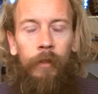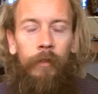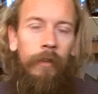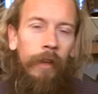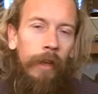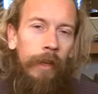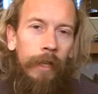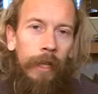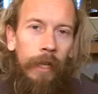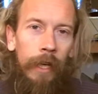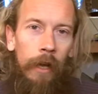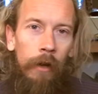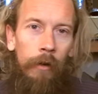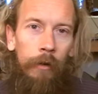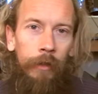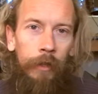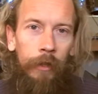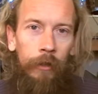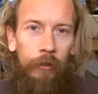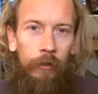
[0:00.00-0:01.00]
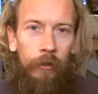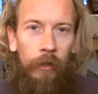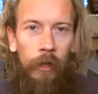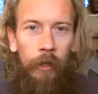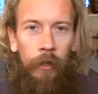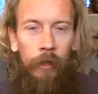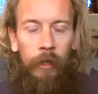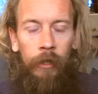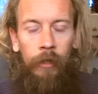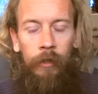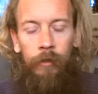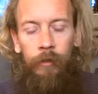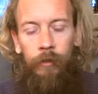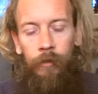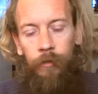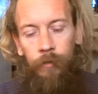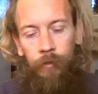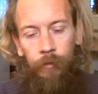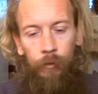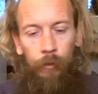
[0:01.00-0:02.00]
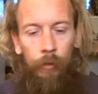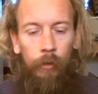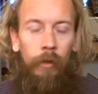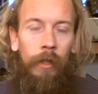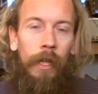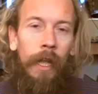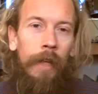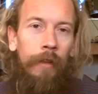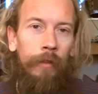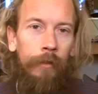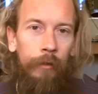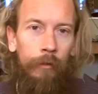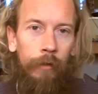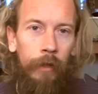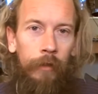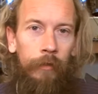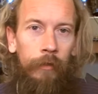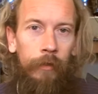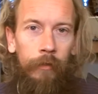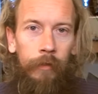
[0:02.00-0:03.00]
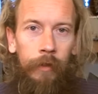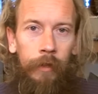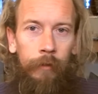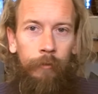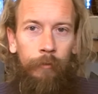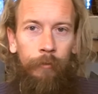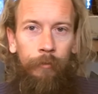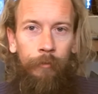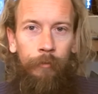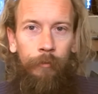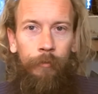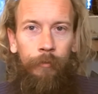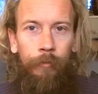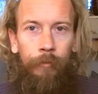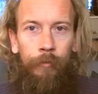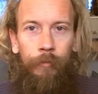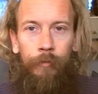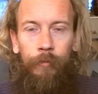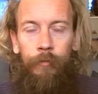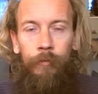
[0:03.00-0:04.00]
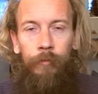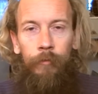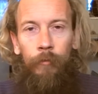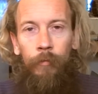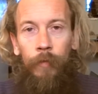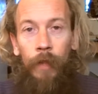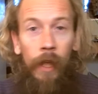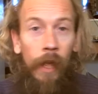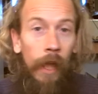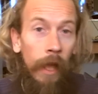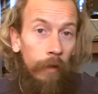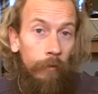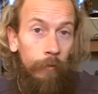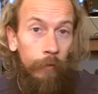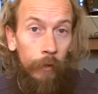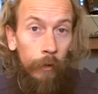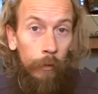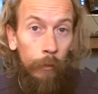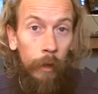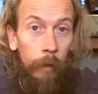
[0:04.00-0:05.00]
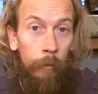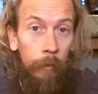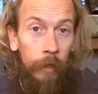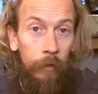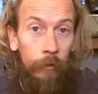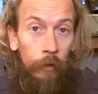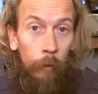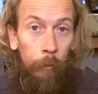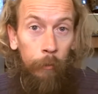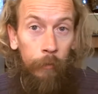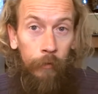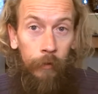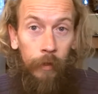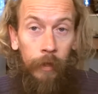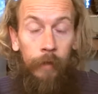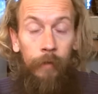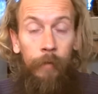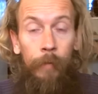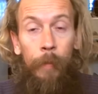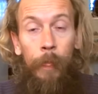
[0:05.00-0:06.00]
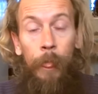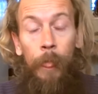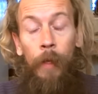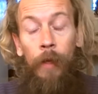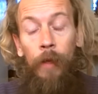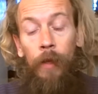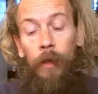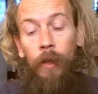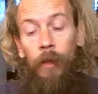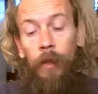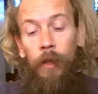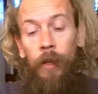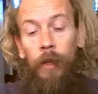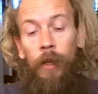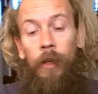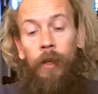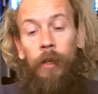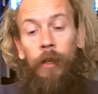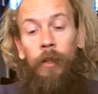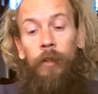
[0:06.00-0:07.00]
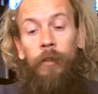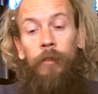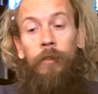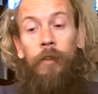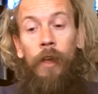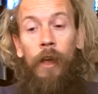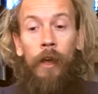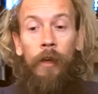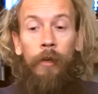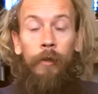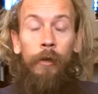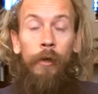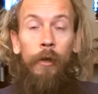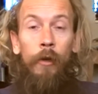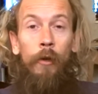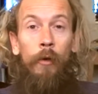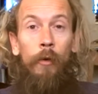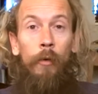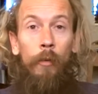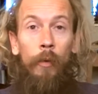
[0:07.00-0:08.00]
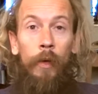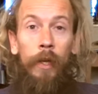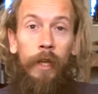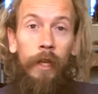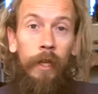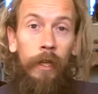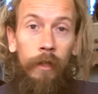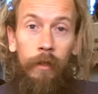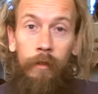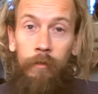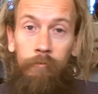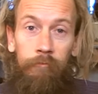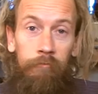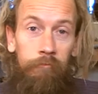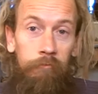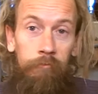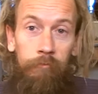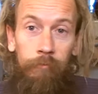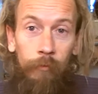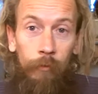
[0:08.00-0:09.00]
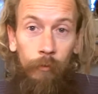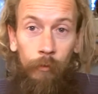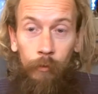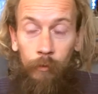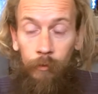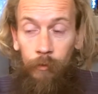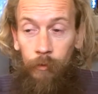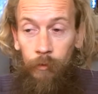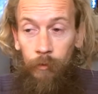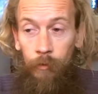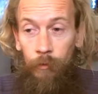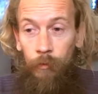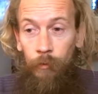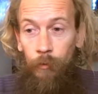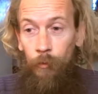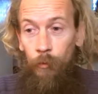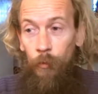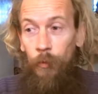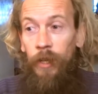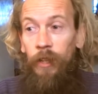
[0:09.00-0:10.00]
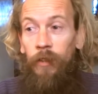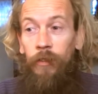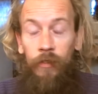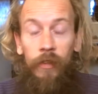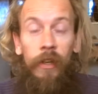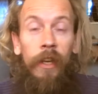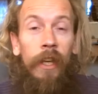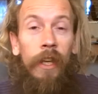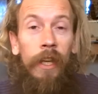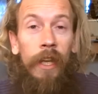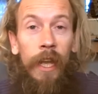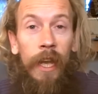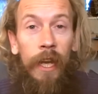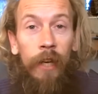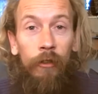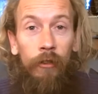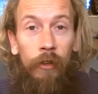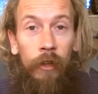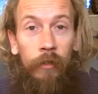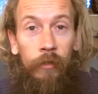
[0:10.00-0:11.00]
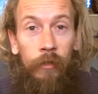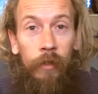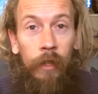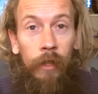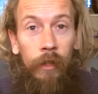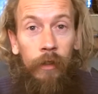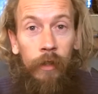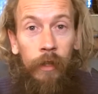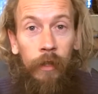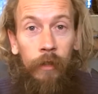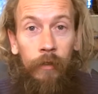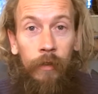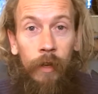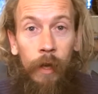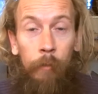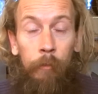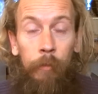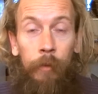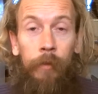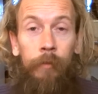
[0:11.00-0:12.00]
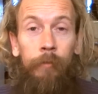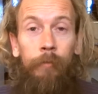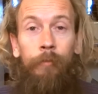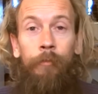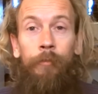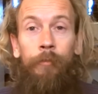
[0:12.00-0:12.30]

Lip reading: Take it out on each other, all that and the rest of it. And for the women, it's opposite. So we see interesting things happen.